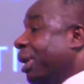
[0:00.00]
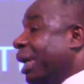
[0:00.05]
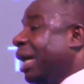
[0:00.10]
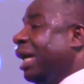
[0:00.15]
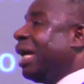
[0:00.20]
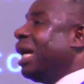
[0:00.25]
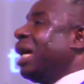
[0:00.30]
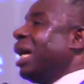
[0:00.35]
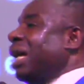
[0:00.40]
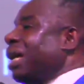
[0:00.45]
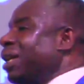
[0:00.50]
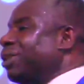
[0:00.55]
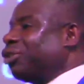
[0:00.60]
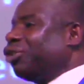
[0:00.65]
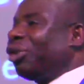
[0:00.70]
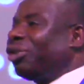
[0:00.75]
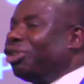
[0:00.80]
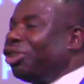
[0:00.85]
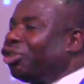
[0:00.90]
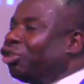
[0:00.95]
here. This
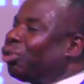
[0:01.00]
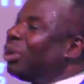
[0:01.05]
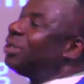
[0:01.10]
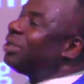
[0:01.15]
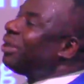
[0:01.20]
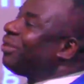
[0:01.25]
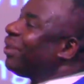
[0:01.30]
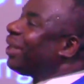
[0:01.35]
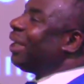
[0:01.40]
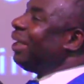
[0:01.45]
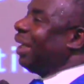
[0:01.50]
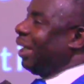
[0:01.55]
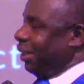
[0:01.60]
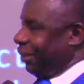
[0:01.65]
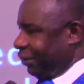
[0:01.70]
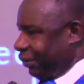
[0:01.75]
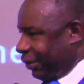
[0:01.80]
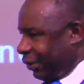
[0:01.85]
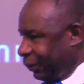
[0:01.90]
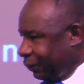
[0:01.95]
church is 23
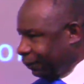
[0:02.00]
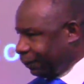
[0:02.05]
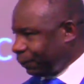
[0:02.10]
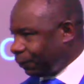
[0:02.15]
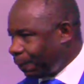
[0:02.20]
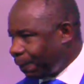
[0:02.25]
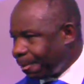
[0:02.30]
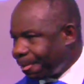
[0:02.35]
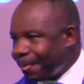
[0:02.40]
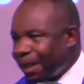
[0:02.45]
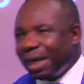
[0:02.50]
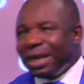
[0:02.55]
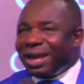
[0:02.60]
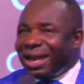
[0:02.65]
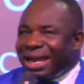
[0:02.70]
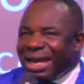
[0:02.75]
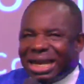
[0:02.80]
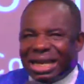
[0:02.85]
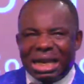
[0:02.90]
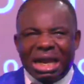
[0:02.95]
years.
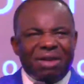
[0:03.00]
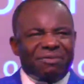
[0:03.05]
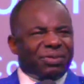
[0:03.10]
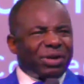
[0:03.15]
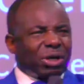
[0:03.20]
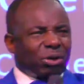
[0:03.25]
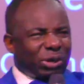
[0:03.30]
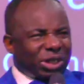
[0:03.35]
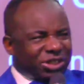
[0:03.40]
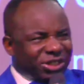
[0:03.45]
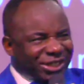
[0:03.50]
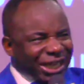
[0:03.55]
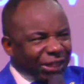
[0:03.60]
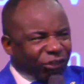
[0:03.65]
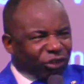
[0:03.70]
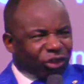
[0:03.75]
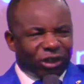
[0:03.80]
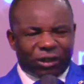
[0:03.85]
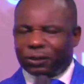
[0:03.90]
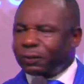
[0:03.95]
In every
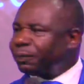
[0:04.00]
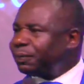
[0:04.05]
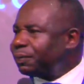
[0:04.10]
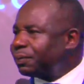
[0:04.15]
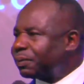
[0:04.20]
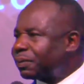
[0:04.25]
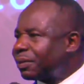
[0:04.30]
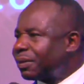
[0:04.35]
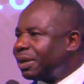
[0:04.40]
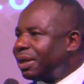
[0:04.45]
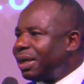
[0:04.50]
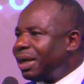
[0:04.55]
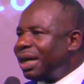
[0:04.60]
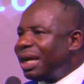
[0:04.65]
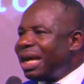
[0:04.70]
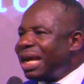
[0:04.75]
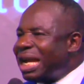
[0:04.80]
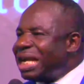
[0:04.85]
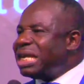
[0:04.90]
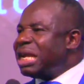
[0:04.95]
recession,
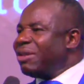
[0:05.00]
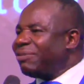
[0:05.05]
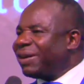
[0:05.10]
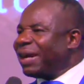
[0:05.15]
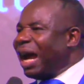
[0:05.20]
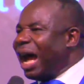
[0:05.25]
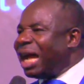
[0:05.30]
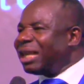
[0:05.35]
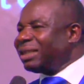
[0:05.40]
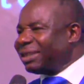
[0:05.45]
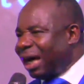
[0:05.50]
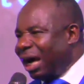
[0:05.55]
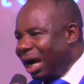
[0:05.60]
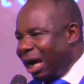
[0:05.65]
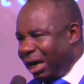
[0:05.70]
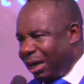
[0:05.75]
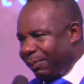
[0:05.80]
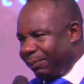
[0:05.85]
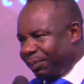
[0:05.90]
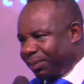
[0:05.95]
in every hard
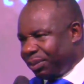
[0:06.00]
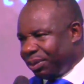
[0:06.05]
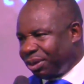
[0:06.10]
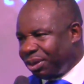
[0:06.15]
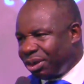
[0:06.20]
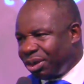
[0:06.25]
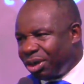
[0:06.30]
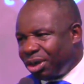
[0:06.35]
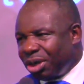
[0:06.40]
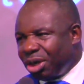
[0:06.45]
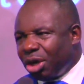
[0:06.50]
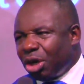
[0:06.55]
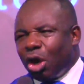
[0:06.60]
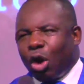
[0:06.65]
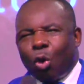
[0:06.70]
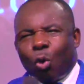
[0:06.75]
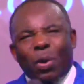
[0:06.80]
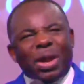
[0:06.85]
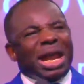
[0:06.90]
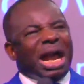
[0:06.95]
time,
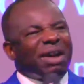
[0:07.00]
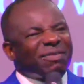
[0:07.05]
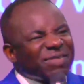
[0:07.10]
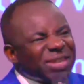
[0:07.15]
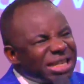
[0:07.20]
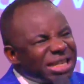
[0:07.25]
we have